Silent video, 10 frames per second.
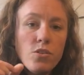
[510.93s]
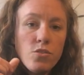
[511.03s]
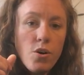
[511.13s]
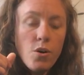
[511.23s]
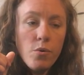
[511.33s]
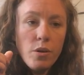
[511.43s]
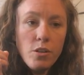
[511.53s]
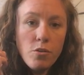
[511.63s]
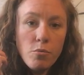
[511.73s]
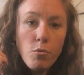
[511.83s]
so
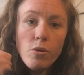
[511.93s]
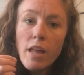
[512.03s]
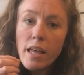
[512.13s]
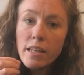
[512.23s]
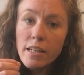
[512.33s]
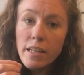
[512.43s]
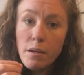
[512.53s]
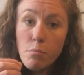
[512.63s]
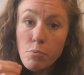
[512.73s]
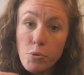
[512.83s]
you're more likely to
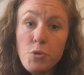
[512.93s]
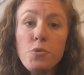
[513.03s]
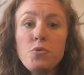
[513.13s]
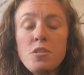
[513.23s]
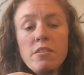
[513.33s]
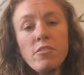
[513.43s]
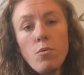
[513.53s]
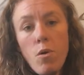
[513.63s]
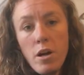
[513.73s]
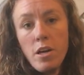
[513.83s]
get bruised if
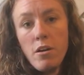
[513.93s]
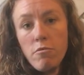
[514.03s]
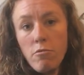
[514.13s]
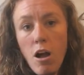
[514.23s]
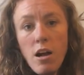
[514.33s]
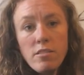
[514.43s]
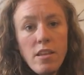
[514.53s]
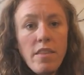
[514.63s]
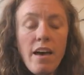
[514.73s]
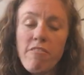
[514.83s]
you're walking on rocks
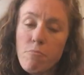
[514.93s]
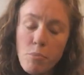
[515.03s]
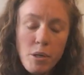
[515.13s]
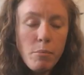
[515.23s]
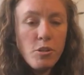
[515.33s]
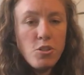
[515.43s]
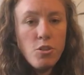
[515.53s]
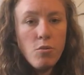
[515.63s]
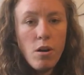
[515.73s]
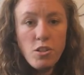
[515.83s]
and they have pretty much
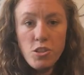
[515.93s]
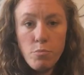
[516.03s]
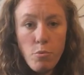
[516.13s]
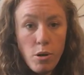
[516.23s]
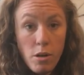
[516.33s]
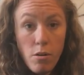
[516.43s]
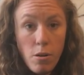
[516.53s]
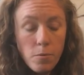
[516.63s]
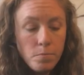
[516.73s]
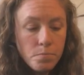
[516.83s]
no arch support at
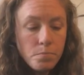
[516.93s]
all